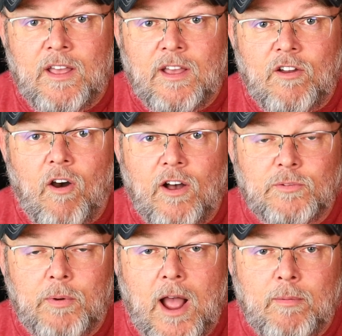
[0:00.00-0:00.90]
cause
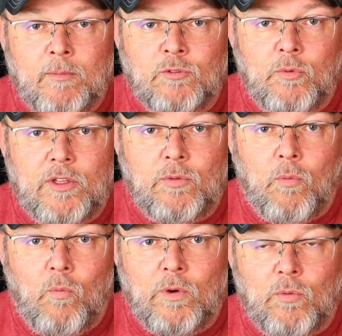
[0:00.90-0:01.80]
problems with
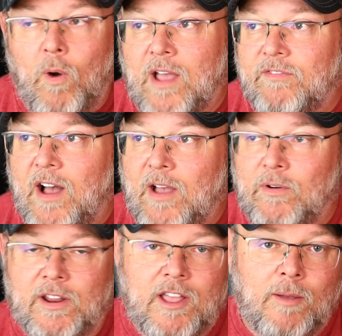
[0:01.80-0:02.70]
Wi-Fi
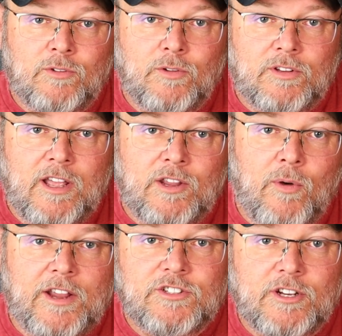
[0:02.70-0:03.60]
when it comes to
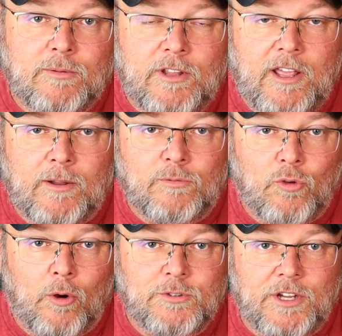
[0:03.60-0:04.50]
attenuation and
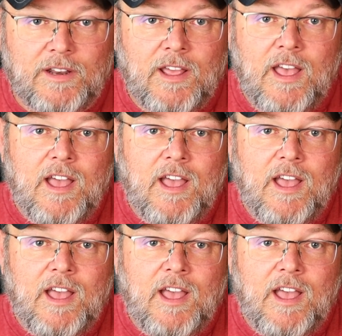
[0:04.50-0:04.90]
absorption.